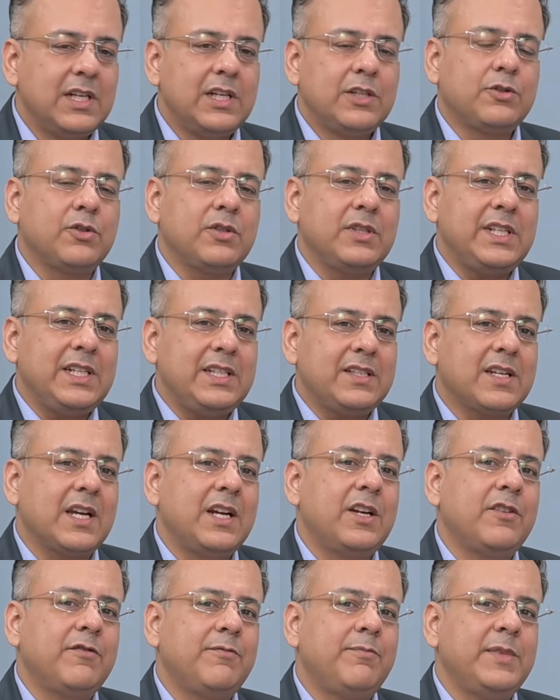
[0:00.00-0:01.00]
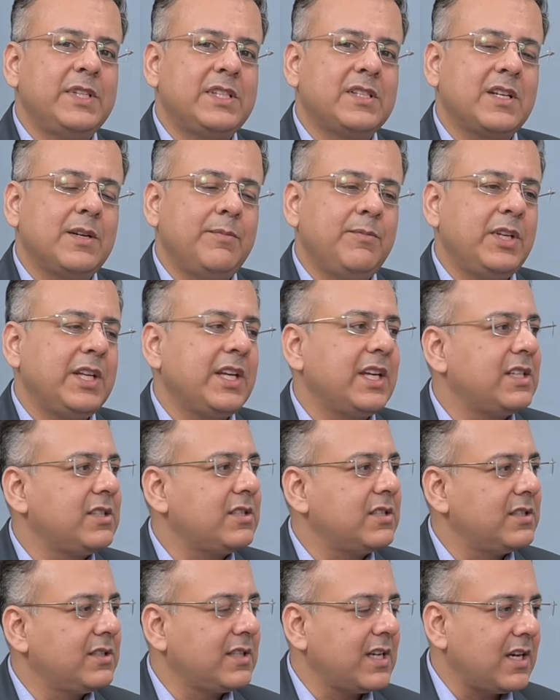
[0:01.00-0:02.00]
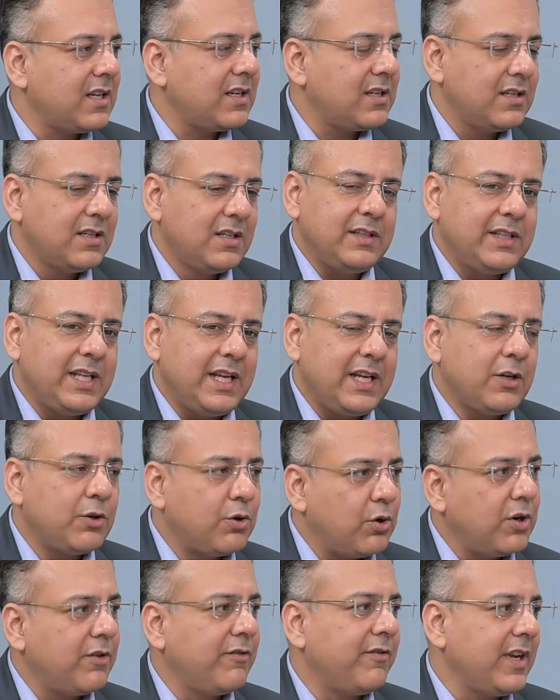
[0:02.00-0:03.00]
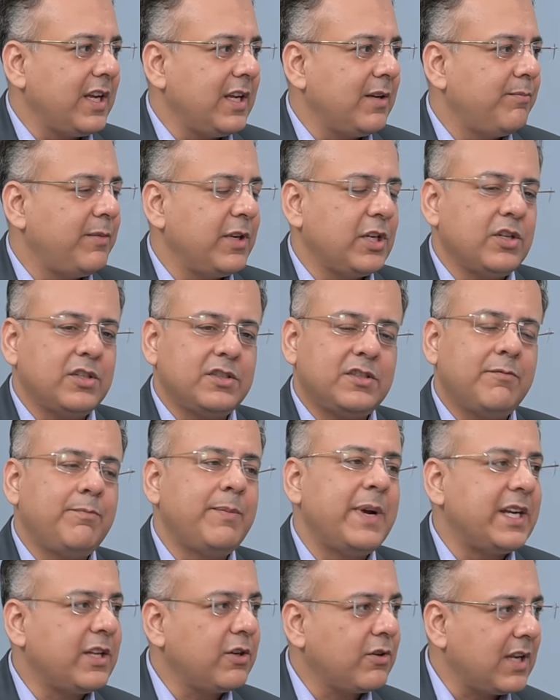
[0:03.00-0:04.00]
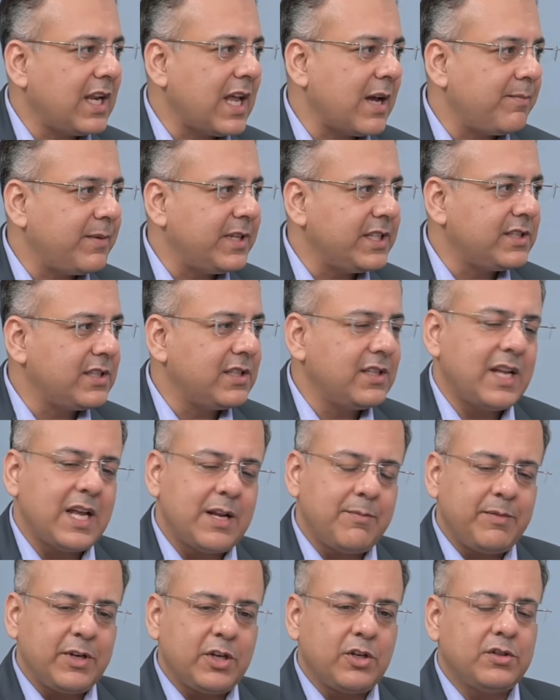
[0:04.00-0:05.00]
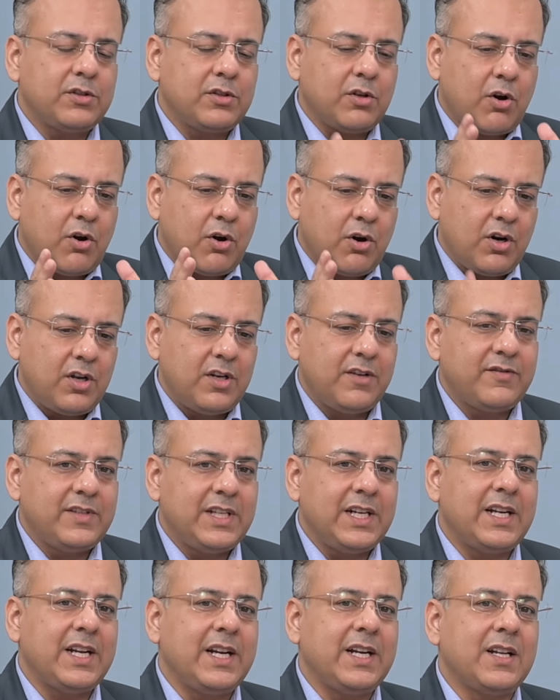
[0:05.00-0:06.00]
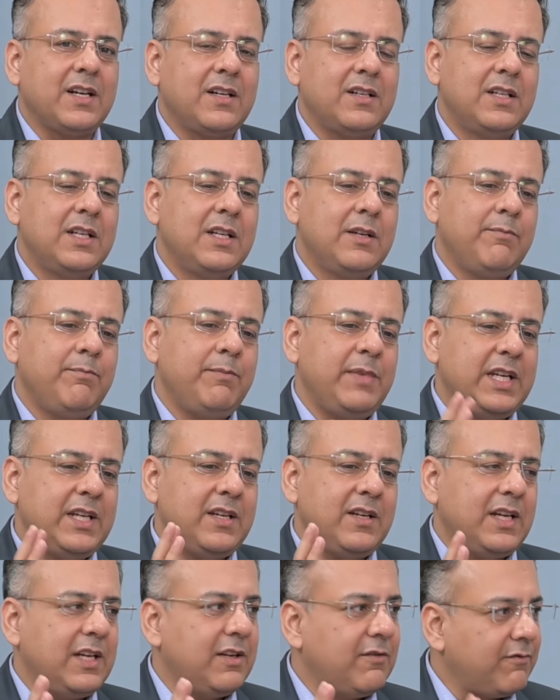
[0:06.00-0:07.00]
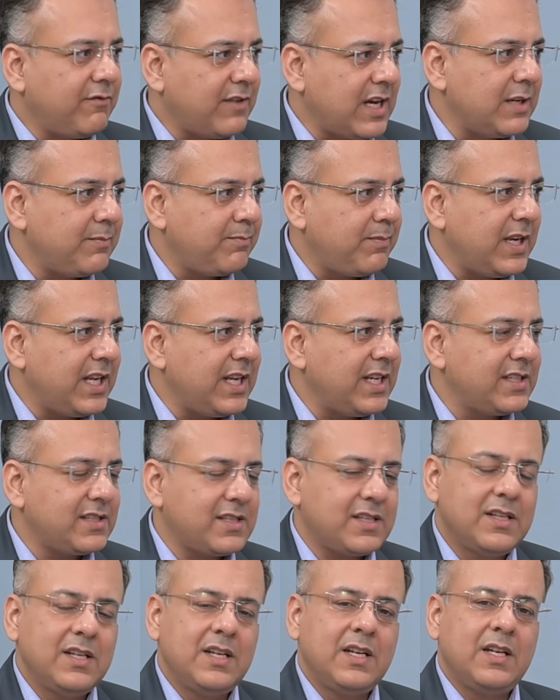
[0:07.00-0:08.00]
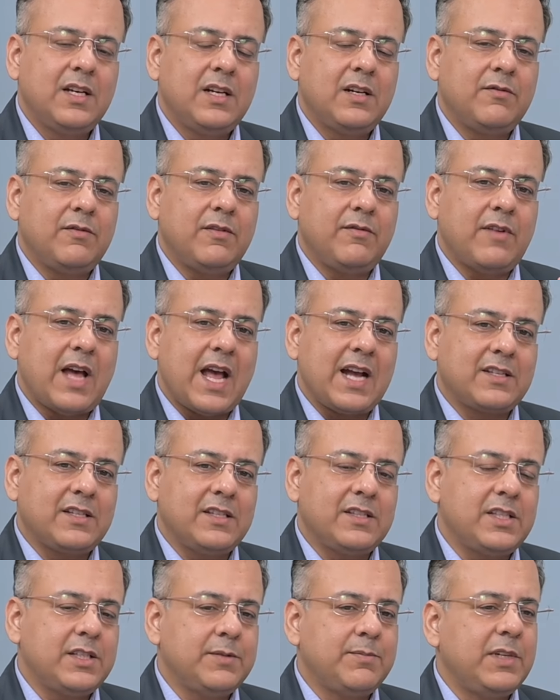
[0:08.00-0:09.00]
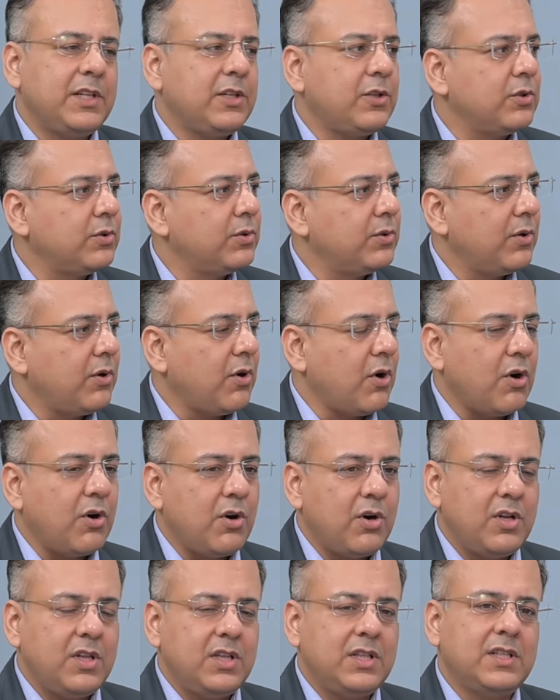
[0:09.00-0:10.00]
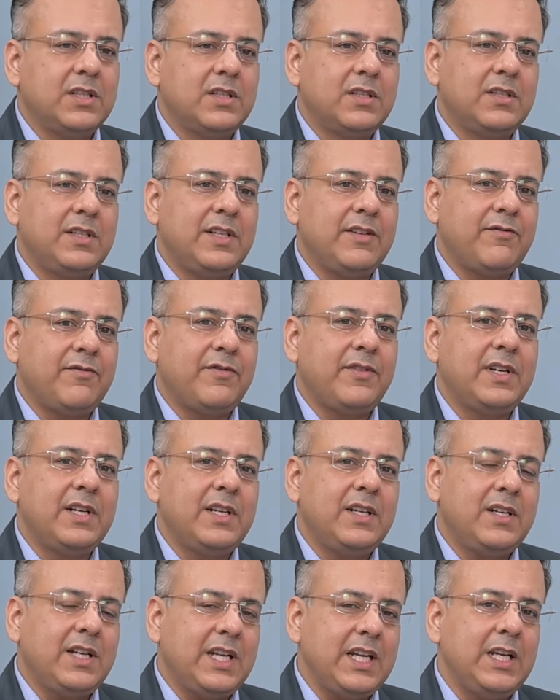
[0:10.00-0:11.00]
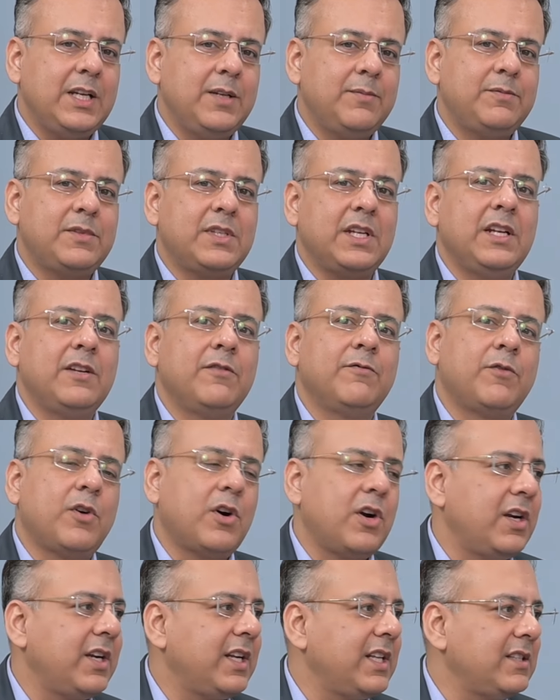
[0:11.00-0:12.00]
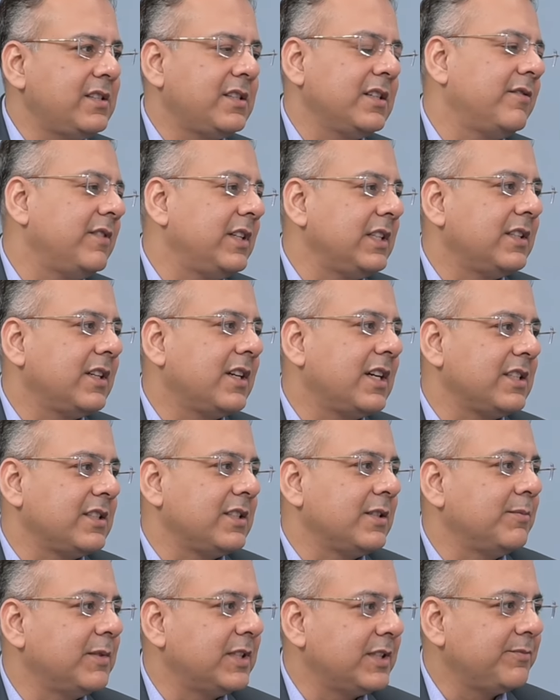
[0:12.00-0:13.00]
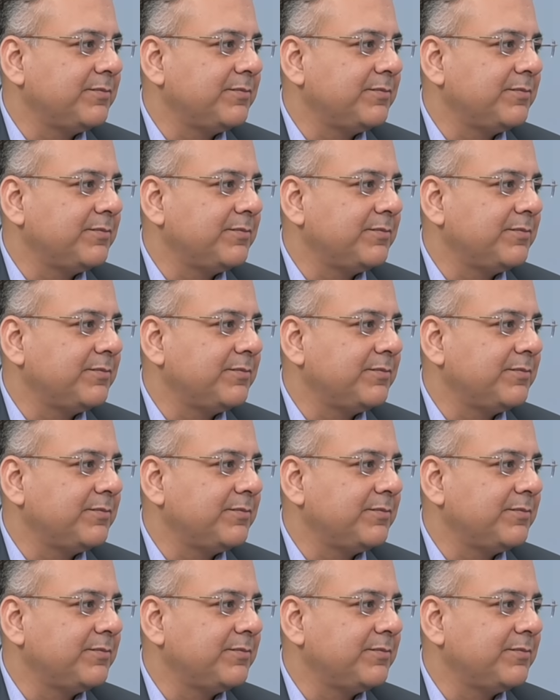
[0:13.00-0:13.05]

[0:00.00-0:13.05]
So these kind of miscommunications they go away because of better collaboration, and because all of the data being in one place, accessible to all the different teams involved in serving the customer.